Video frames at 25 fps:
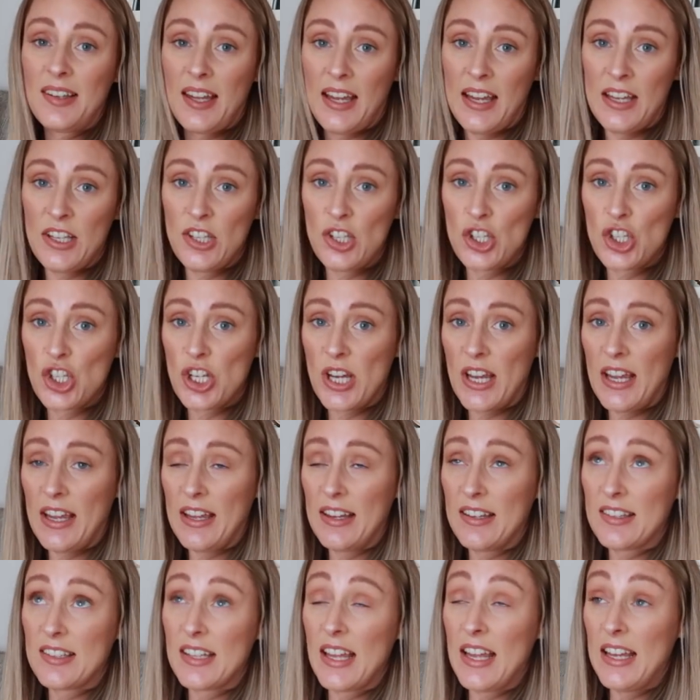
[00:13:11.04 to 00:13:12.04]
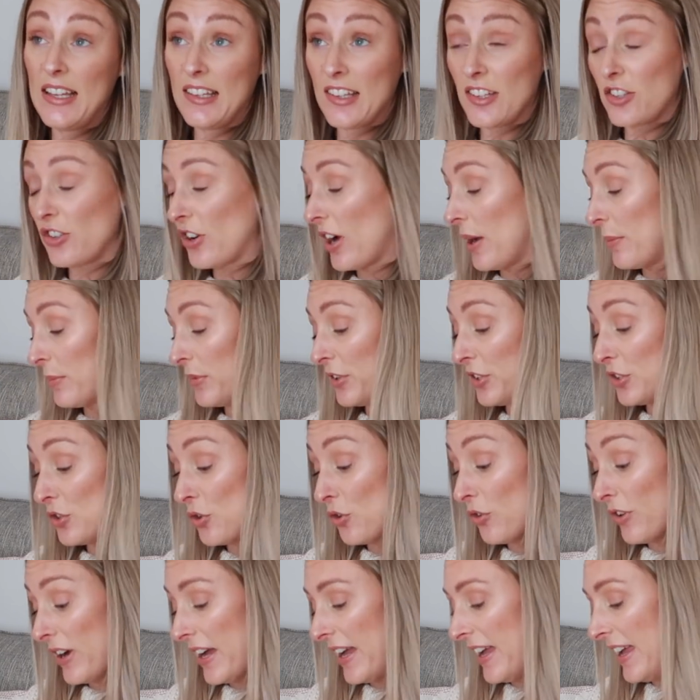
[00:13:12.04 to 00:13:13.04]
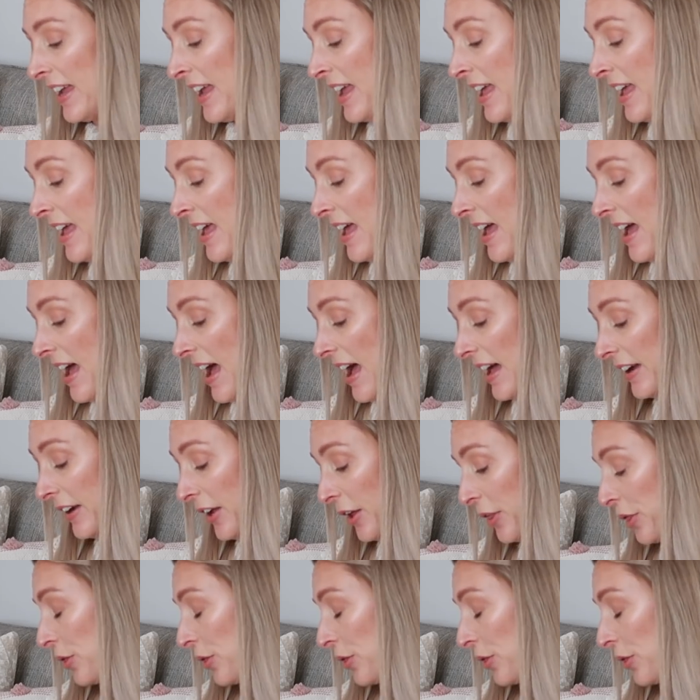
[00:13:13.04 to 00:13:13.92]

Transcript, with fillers: Hinch's Instagram story, and I